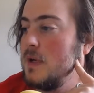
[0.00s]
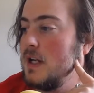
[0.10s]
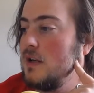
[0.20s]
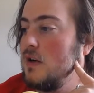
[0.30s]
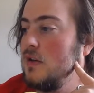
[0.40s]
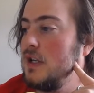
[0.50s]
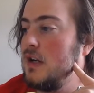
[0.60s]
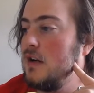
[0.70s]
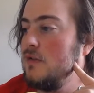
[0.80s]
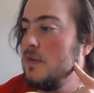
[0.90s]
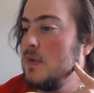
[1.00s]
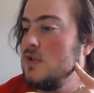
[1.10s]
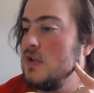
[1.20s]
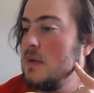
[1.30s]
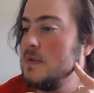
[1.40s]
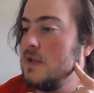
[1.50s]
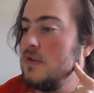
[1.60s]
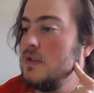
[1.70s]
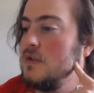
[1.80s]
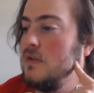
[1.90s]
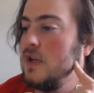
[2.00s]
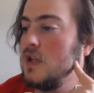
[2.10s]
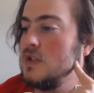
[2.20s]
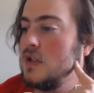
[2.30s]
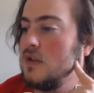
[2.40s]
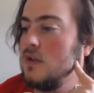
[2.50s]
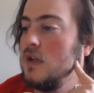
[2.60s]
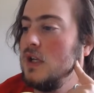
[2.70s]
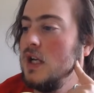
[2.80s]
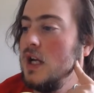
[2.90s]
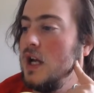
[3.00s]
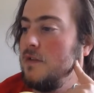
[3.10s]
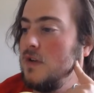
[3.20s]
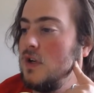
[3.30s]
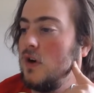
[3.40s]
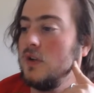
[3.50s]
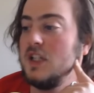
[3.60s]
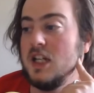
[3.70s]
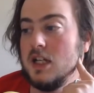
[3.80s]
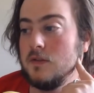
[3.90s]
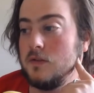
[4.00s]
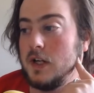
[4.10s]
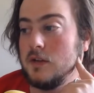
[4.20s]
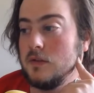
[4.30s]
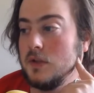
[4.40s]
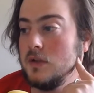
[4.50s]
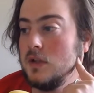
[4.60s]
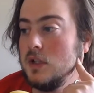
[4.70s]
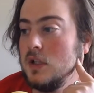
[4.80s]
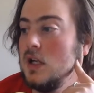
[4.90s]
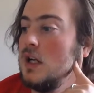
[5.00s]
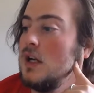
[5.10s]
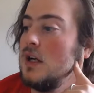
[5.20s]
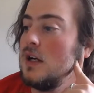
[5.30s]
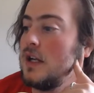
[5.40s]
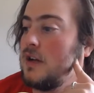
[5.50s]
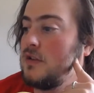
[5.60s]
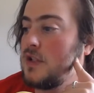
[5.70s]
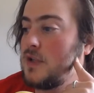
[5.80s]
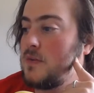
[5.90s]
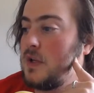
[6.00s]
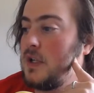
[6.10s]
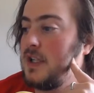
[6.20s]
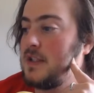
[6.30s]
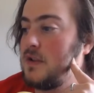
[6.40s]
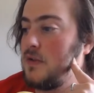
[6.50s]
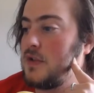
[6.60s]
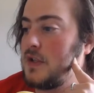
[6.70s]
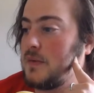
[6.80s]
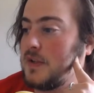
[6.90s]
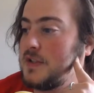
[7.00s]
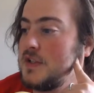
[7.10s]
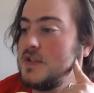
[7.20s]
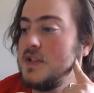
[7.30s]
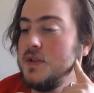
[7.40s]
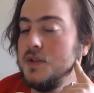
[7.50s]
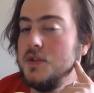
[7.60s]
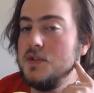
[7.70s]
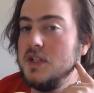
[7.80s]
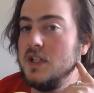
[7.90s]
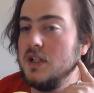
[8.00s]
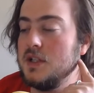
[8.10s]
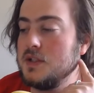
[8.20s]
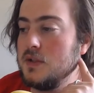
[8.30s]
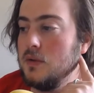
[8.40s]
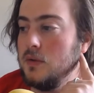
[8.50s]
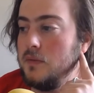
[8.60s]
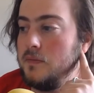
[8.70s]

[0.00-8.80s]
And call a card from your drop zone to rearguard circle. If you called Kicking Frangaru, Countercharge 1 and Soul Charge 1. So you're still losing a soul.